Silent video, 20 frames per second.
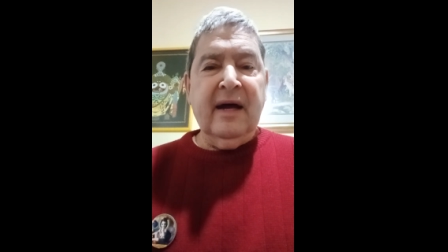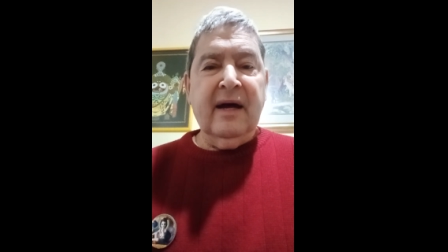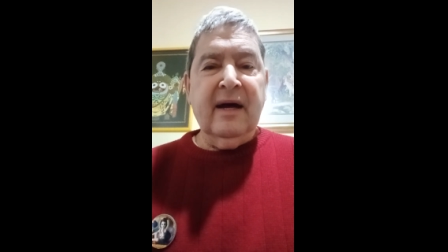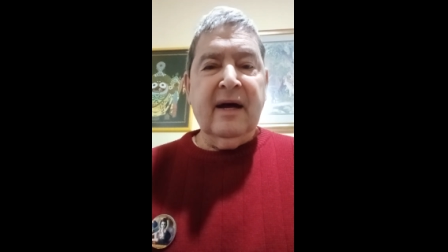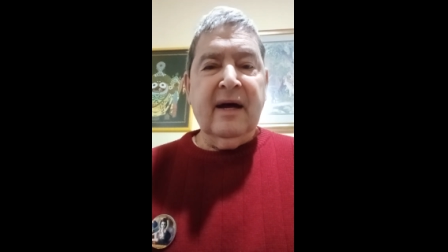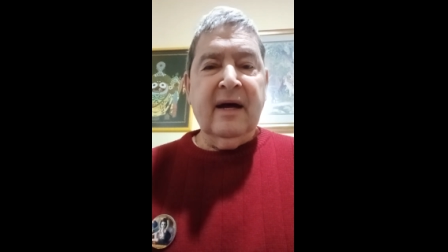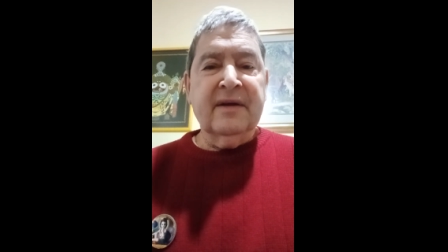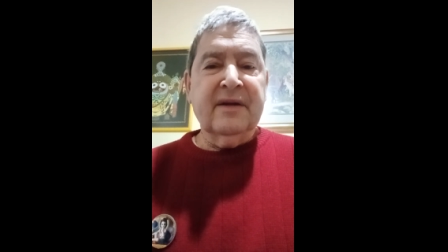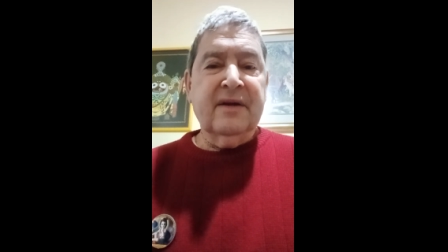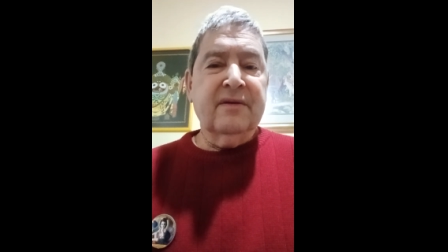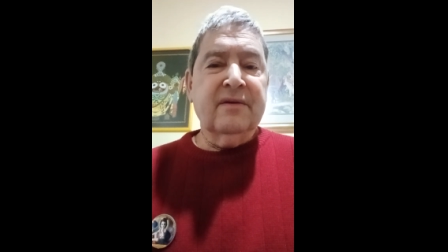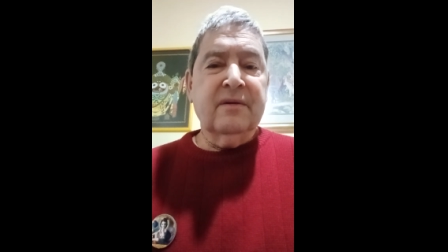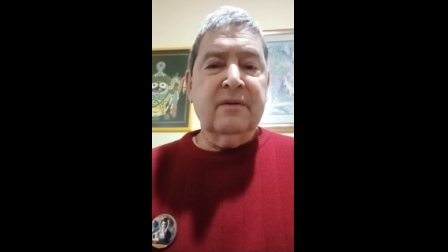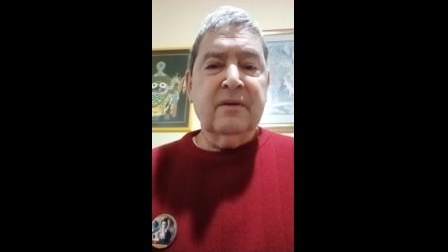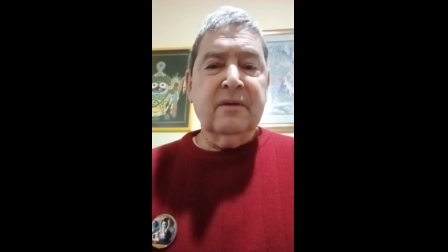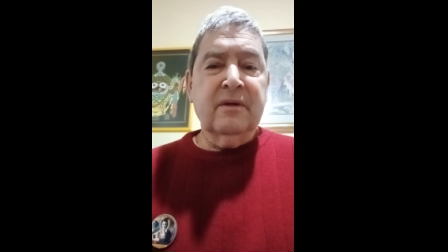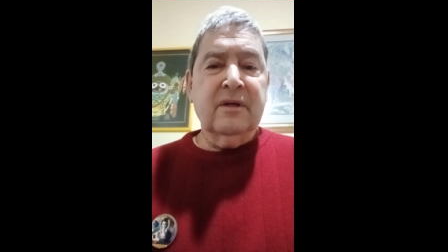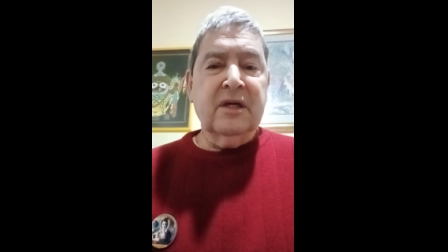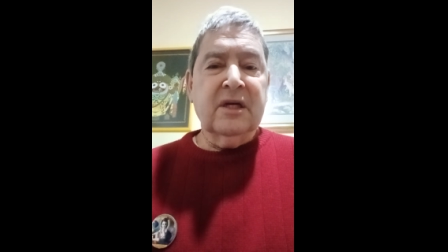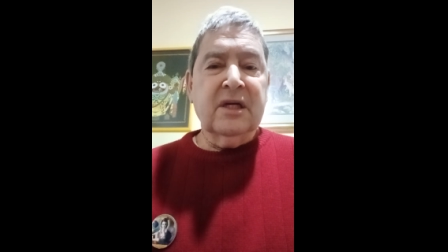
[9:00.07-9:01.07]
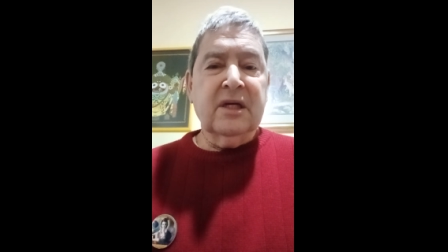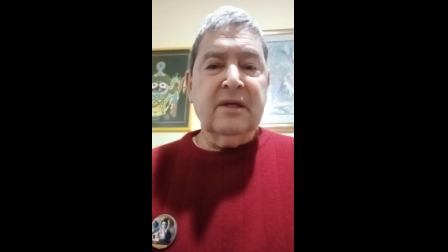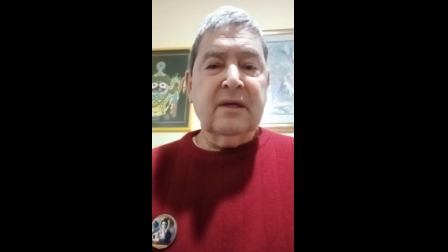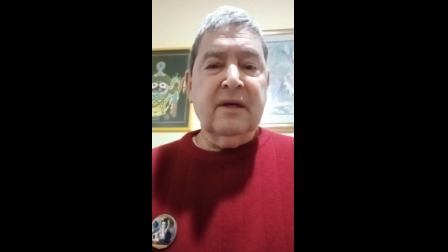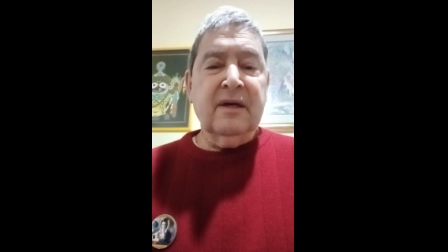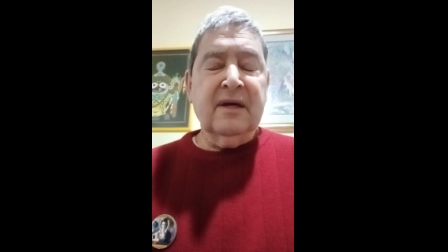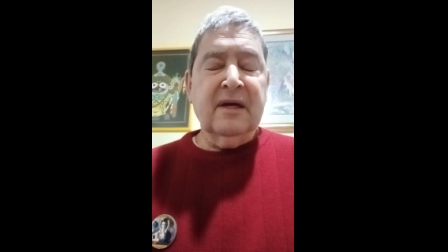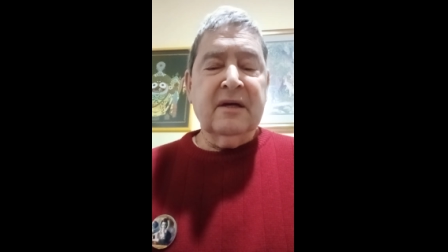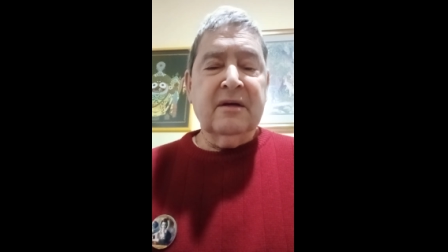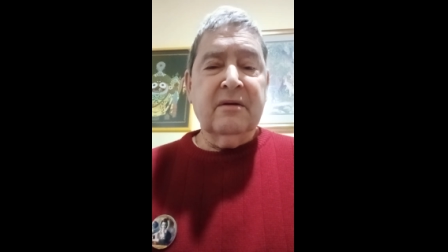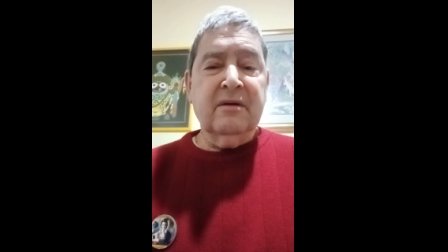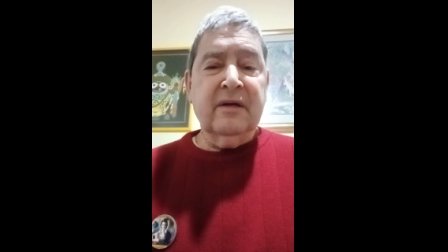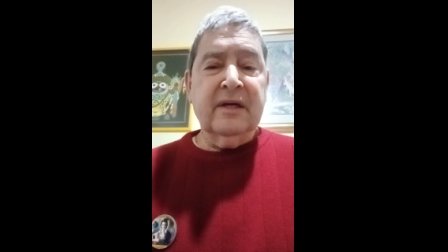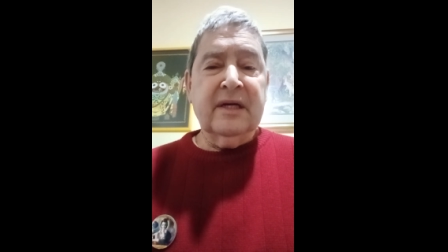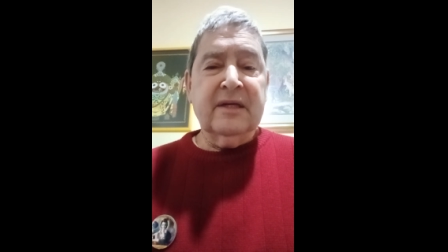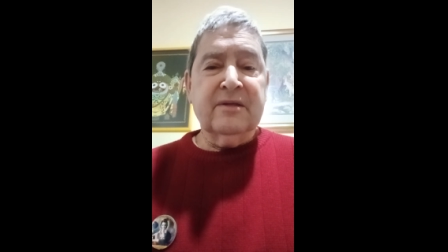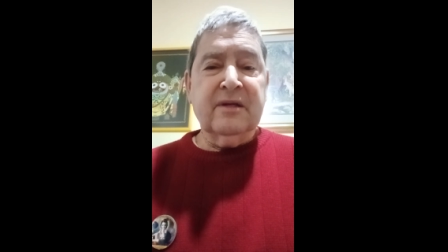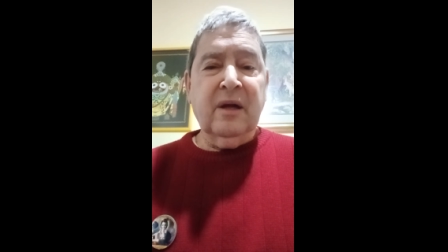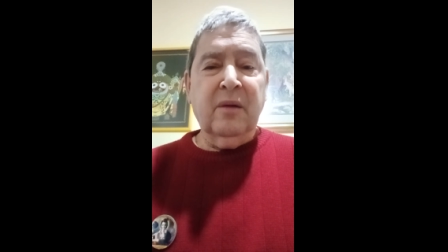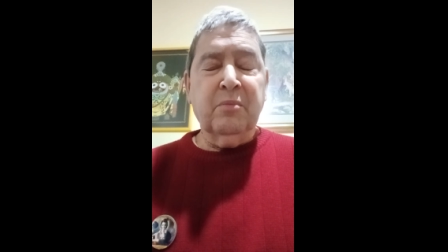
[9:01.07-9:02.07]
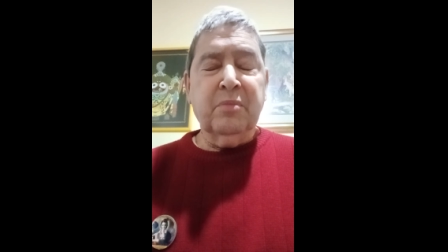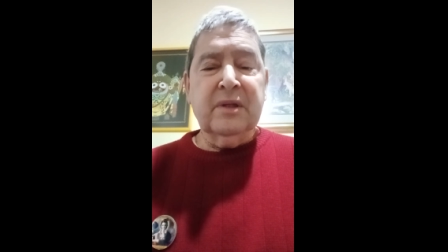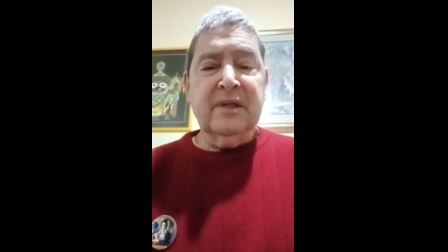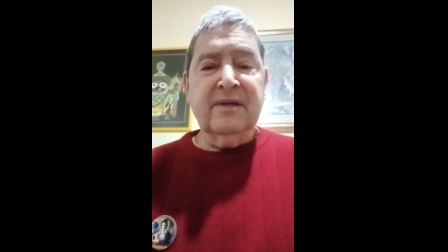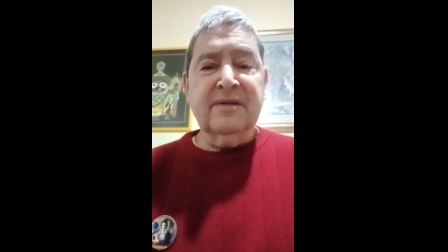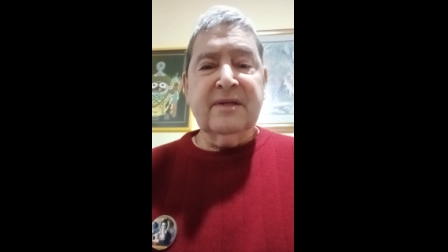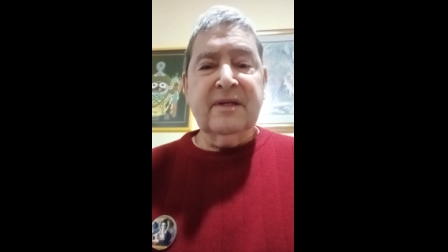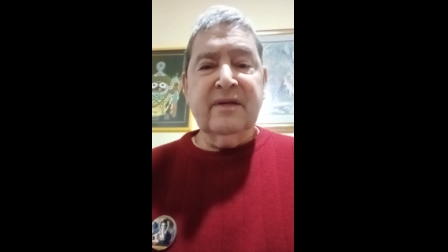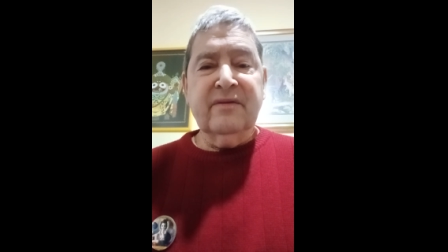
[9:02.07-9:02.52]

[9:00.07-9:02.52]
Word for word: Uh, another uh, example is